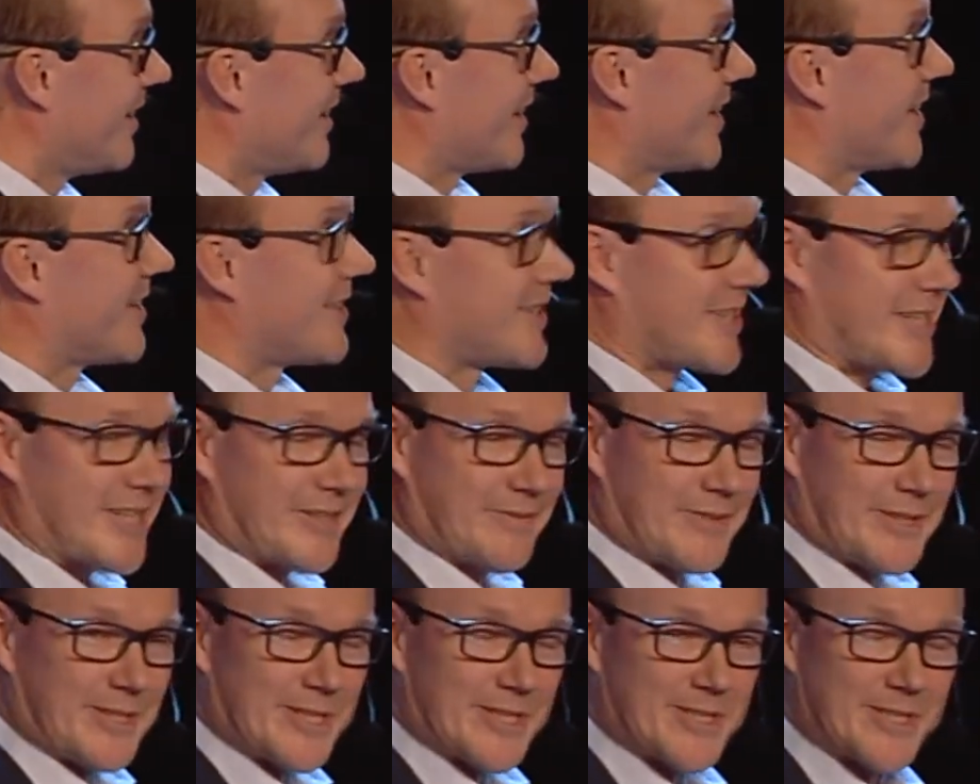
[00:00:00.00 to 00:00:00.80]
and the
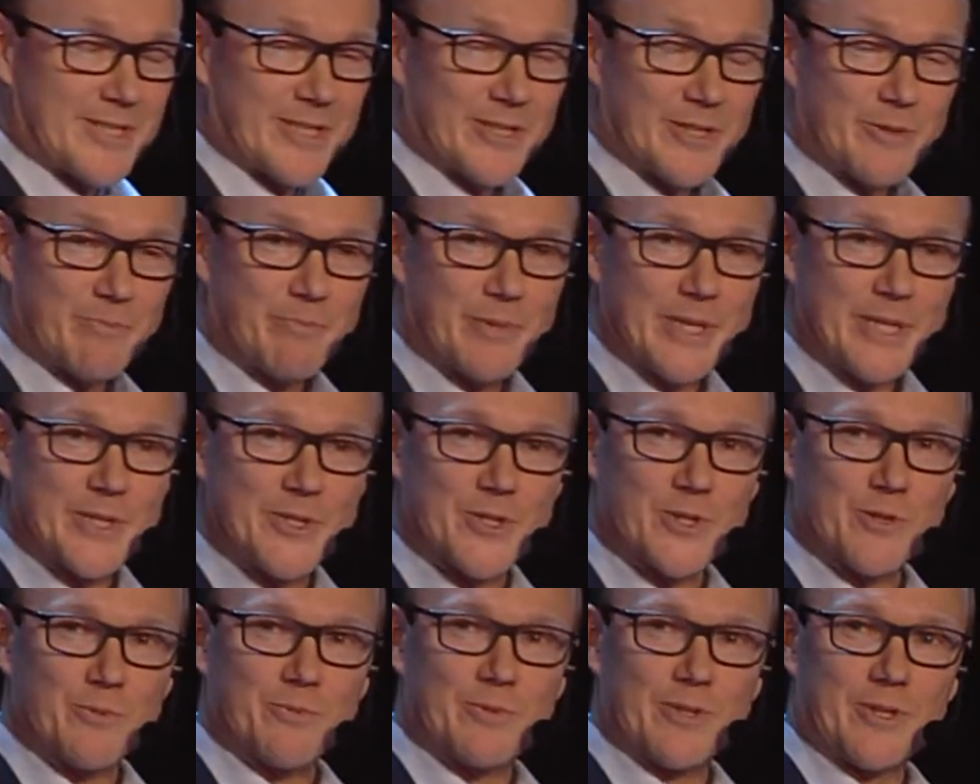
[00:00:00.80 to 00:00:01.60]
evidence in the
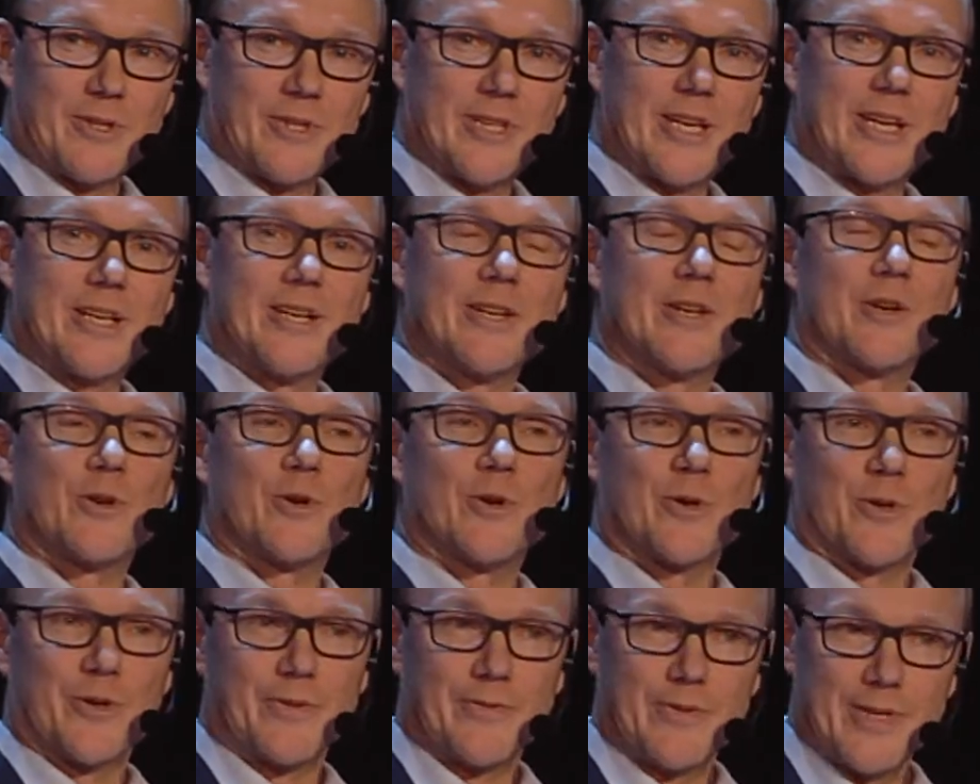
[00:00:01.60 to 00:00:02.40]
picture would then
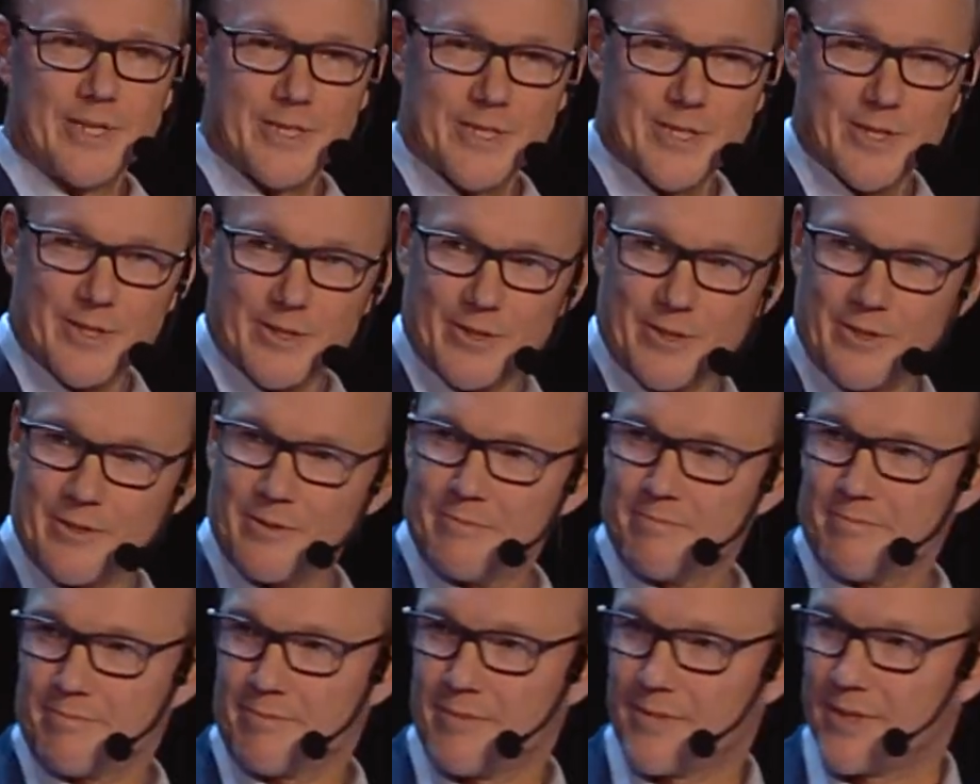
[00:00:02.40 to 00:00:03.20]
convince the
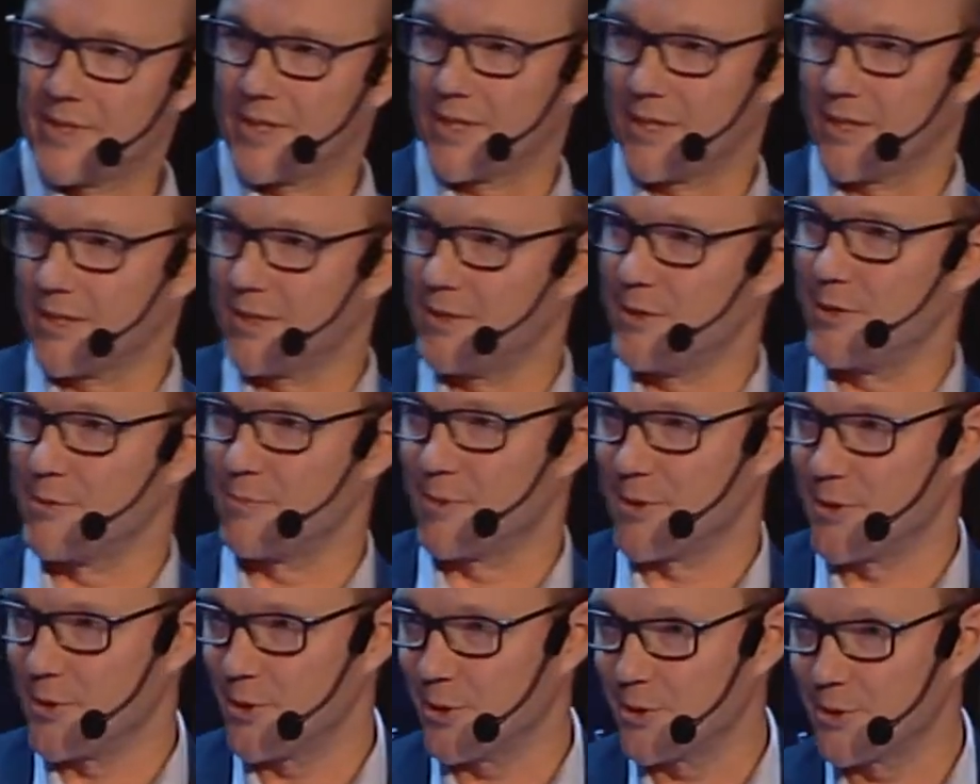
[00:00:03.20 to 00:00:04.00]
kind of
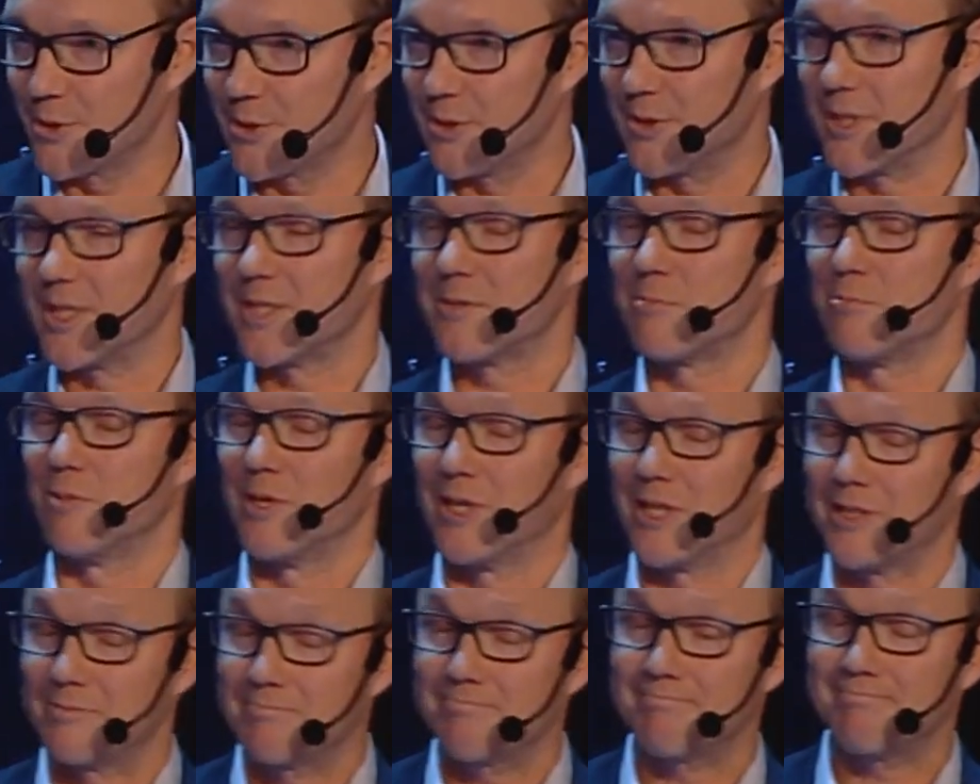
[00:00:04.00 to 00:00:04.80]
human doctor that,
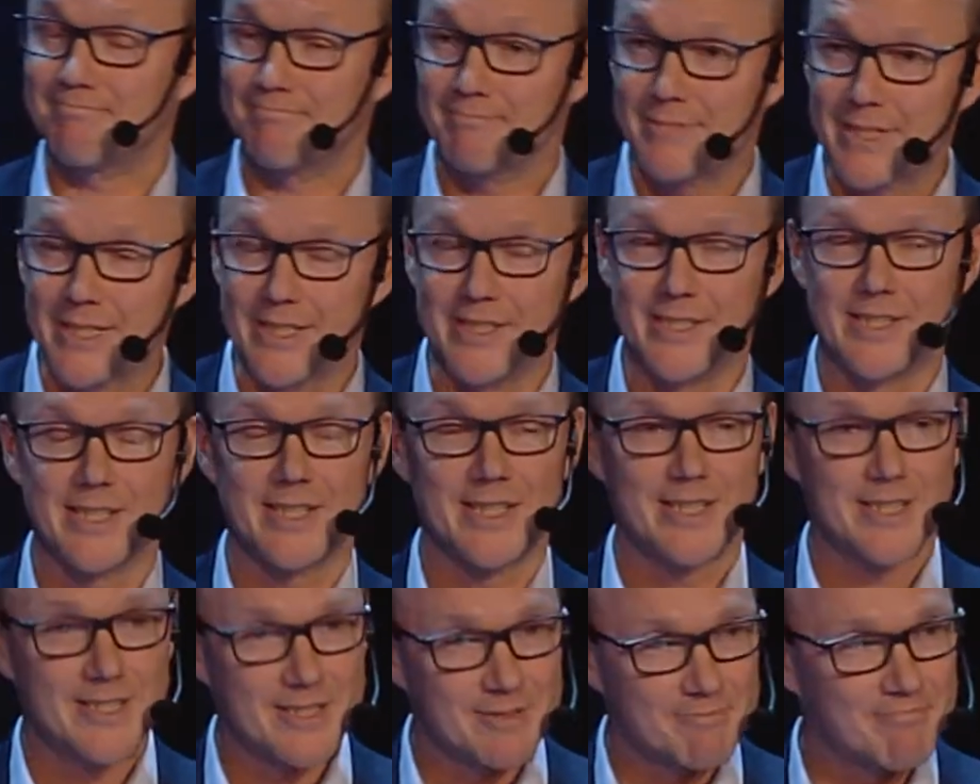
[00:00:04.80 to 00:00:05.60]
well,
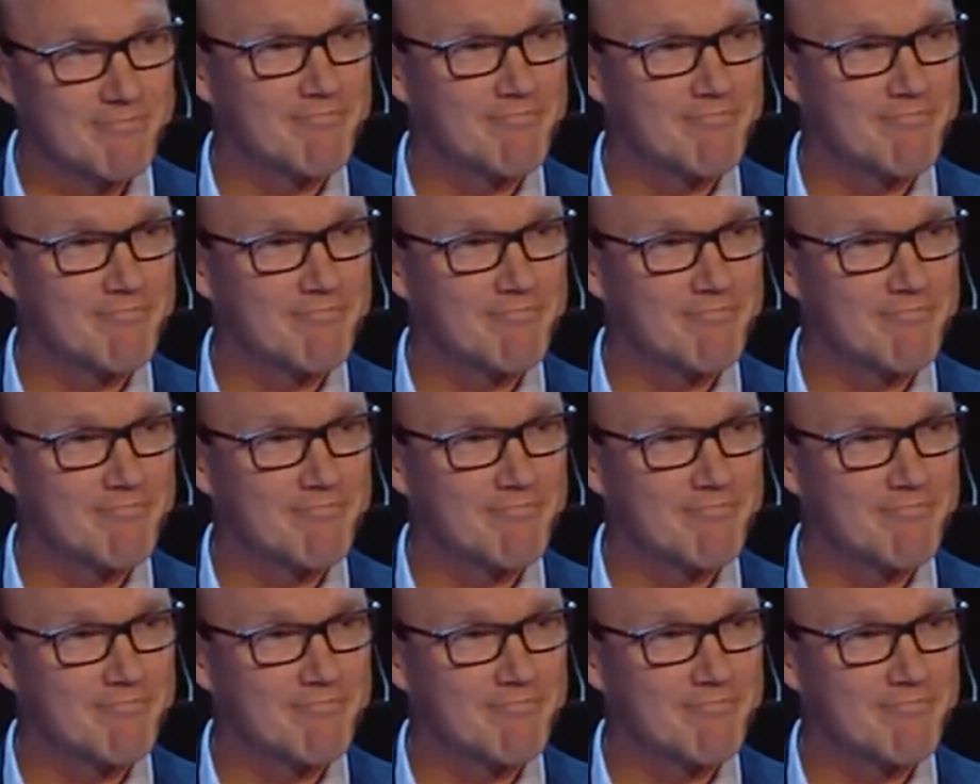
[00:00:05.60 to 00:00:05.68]
indeed,